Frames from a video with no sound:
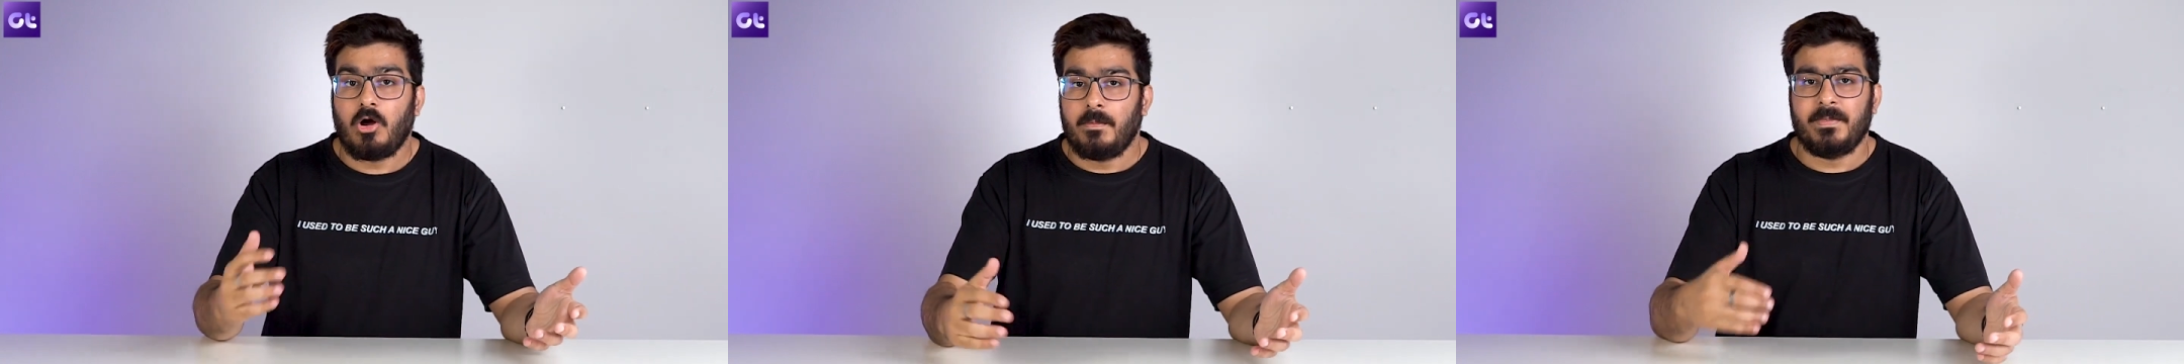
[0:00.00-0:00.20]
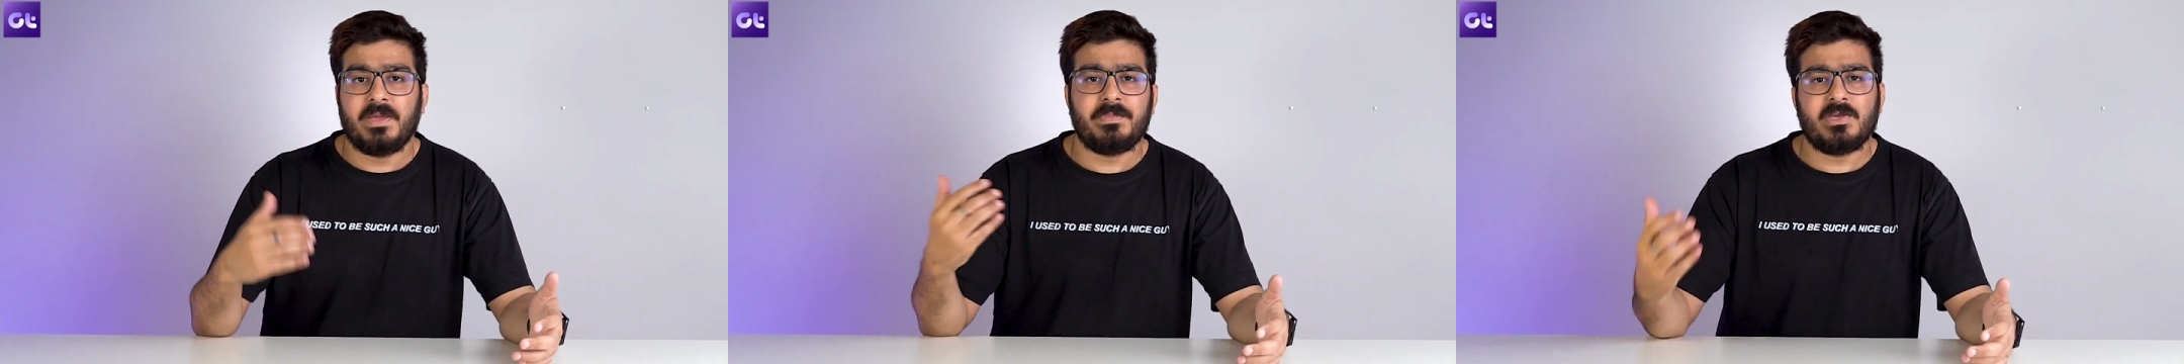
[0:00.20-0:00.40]

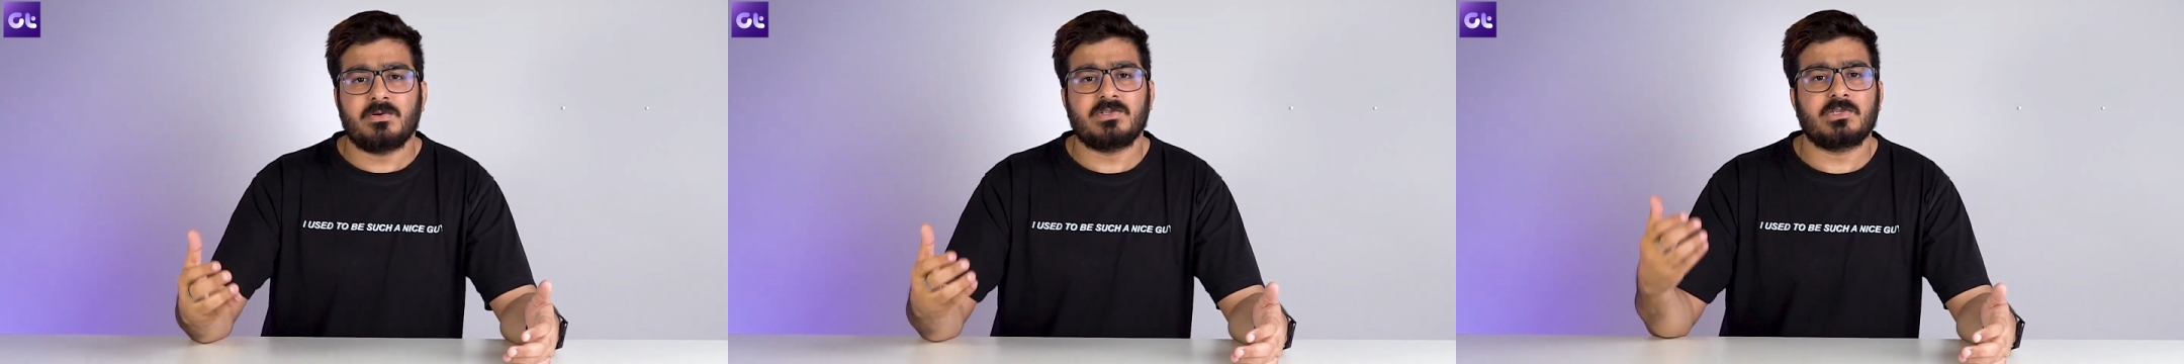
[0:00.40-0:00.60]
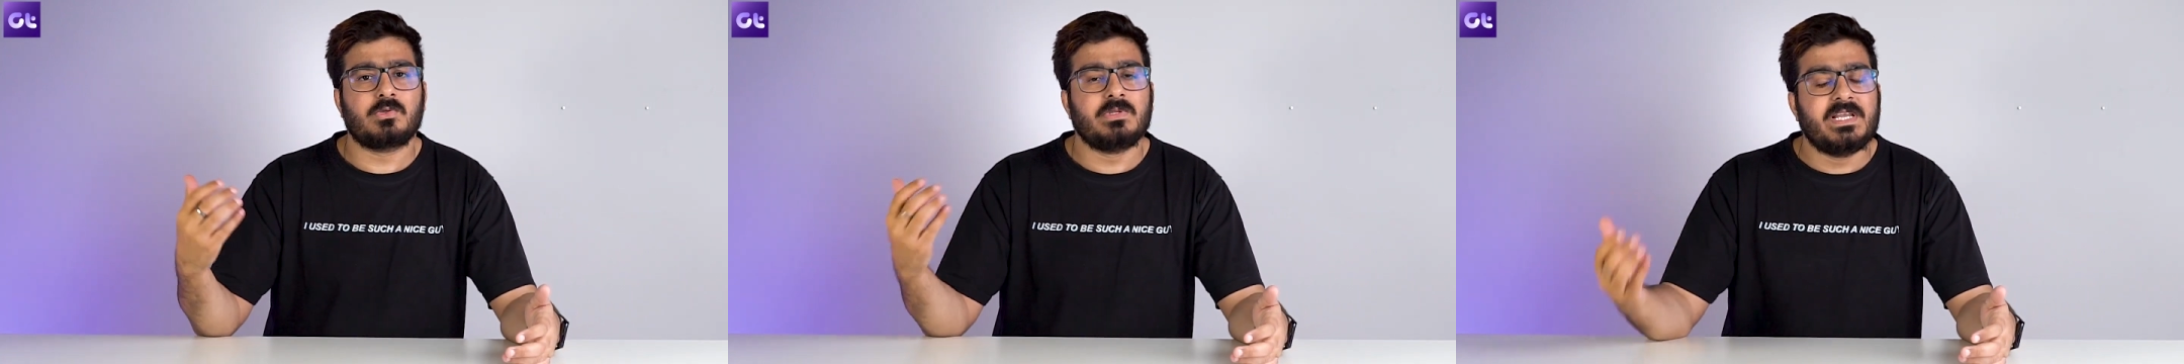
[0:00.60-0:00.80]
or maybe
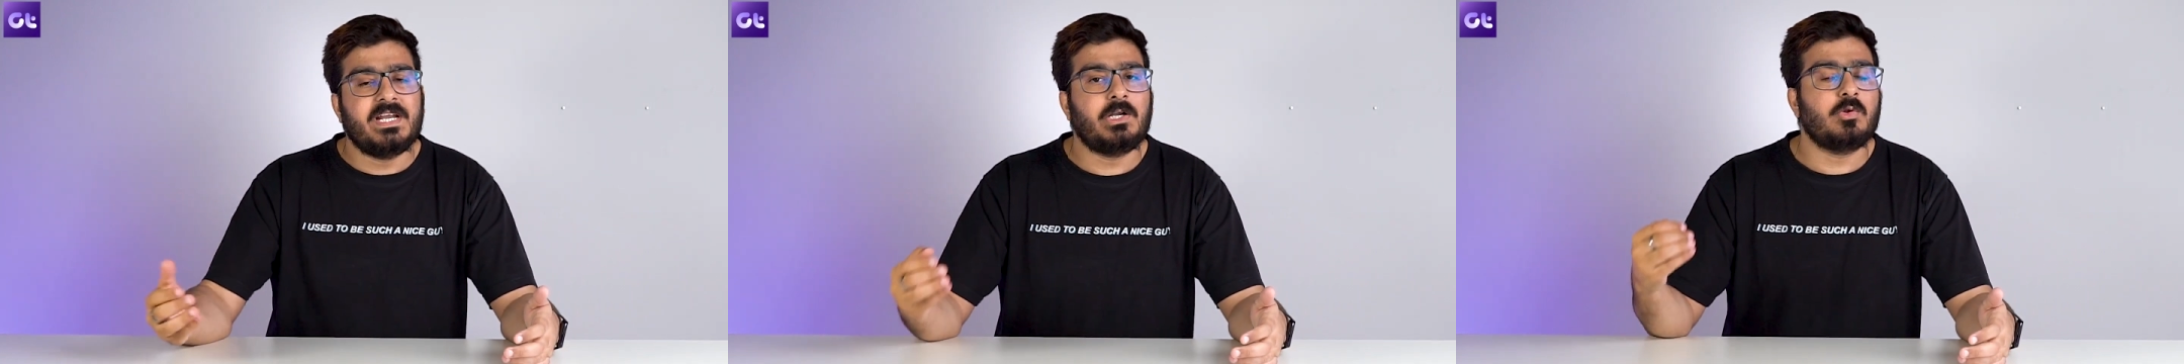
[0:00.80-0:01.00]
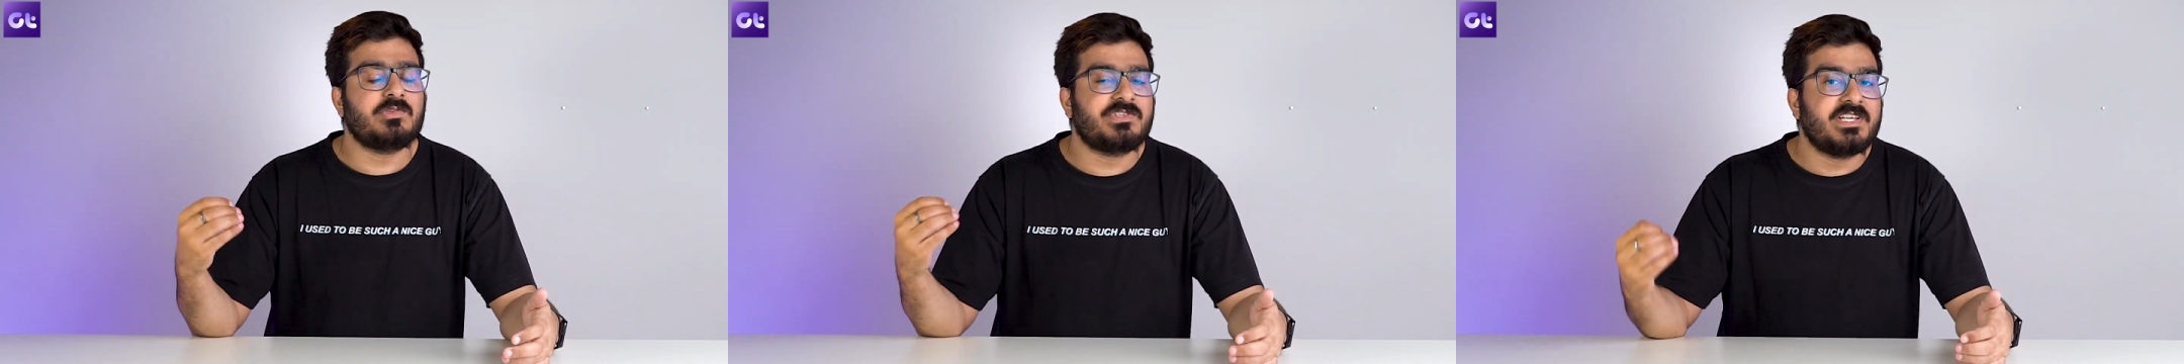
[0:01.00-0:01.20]
you just
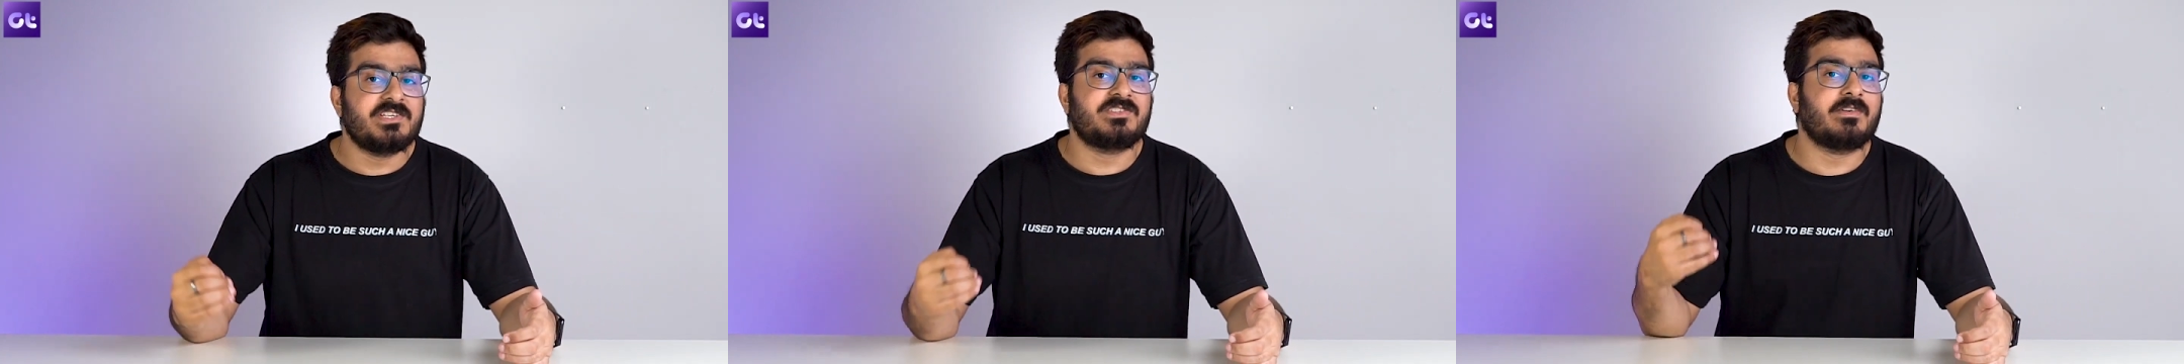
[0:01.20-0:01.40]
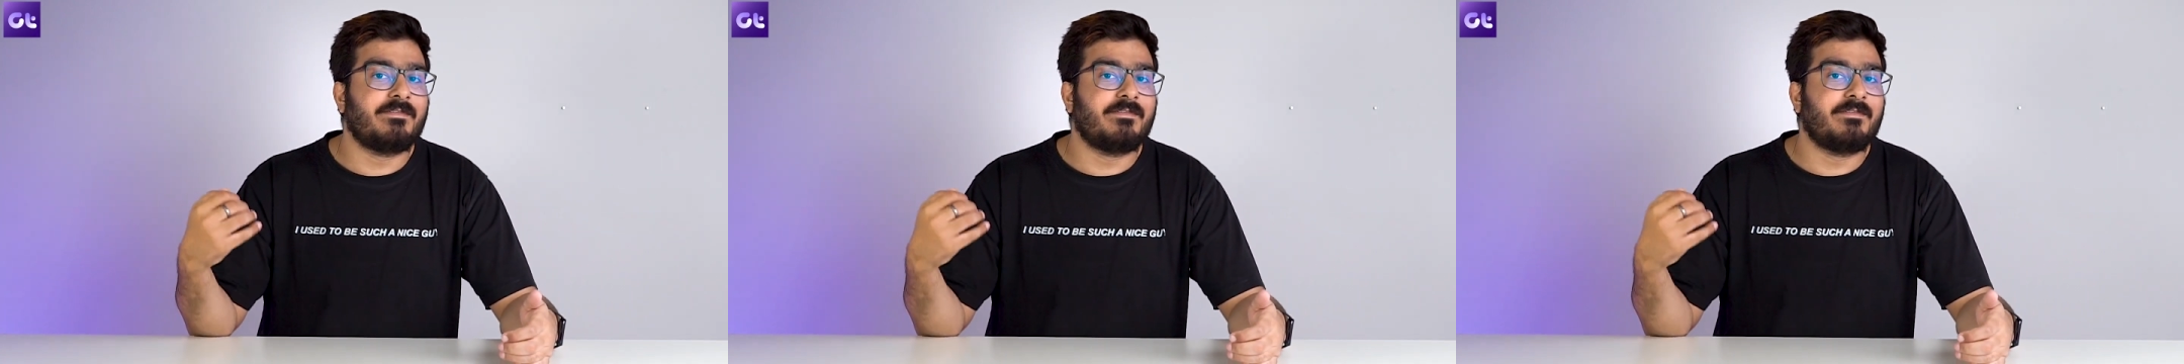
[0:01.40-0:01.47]
need to change